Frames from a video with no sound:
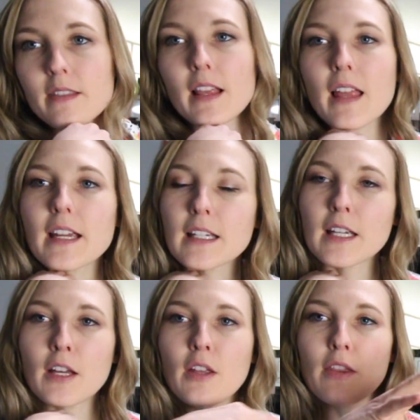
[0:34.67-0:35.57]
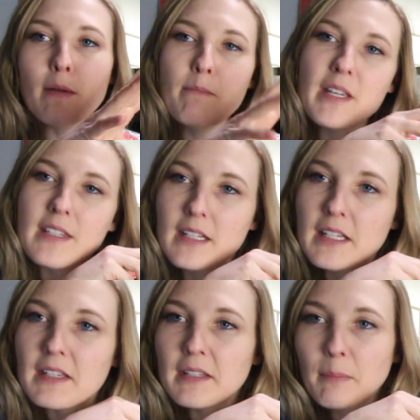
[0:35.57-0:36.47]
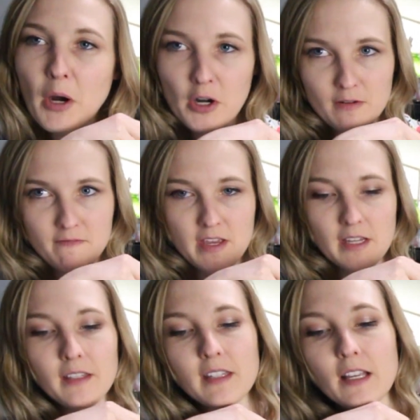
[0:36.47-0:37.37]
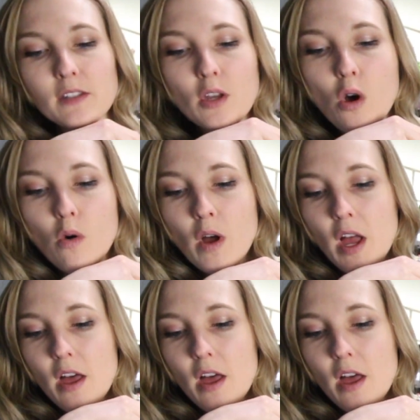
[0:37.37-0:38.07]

They like the business part of this, and so